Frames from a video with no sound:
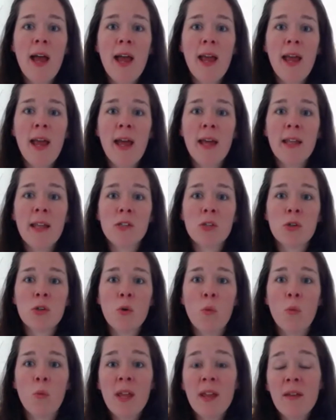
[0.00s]
And
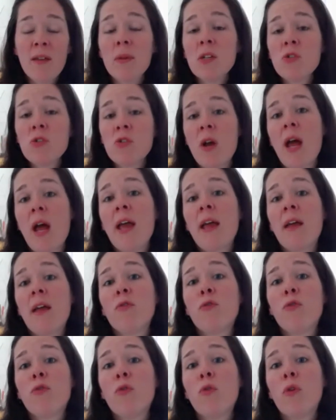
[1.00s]
we have been trying
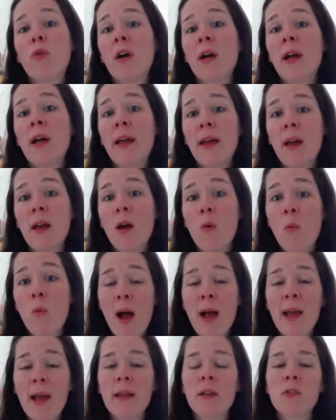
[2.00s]
for a
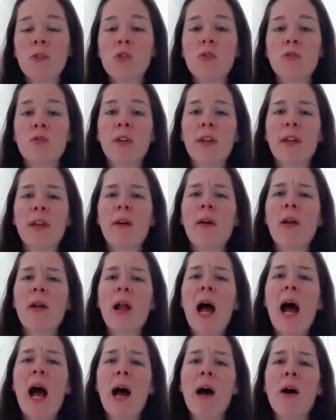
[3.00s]
while to figure out
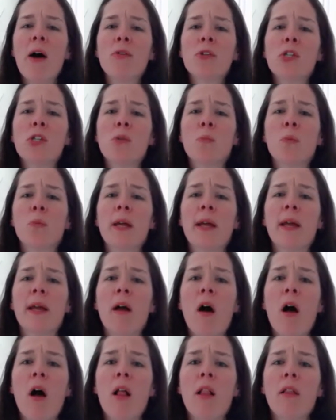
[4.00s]
how to bring
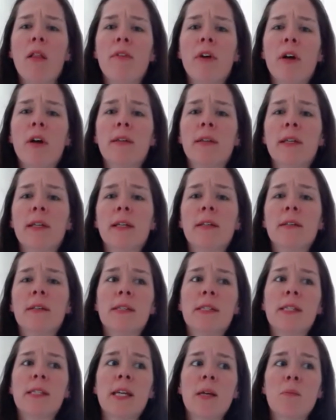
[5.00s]
all of our little
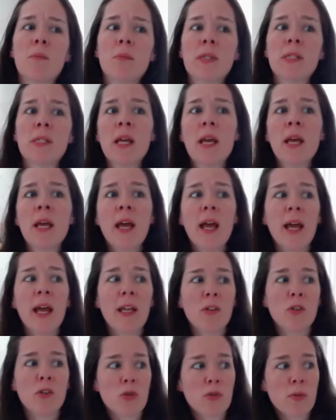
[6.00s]
tips
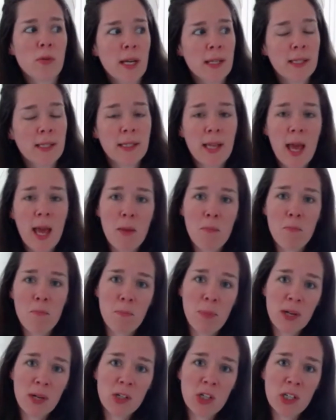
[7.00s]
and tricks
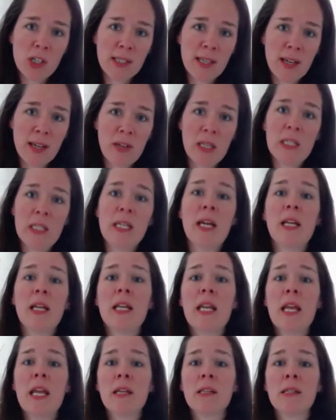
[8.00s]
and budget saving
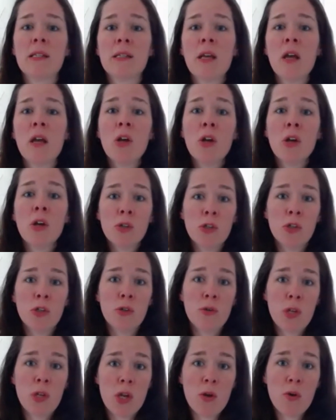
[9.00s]
techniques
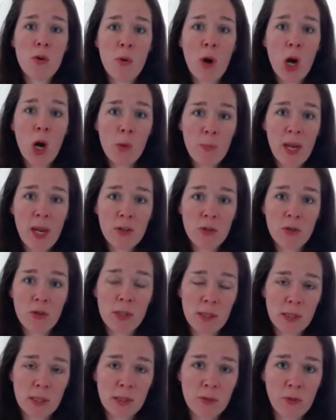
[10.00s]
to you, our
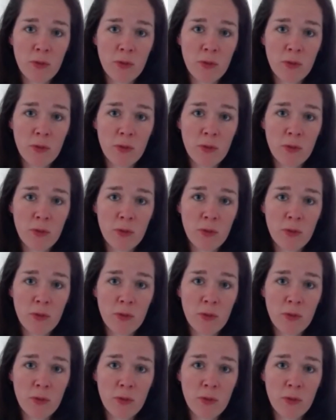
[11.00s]
patrons, as a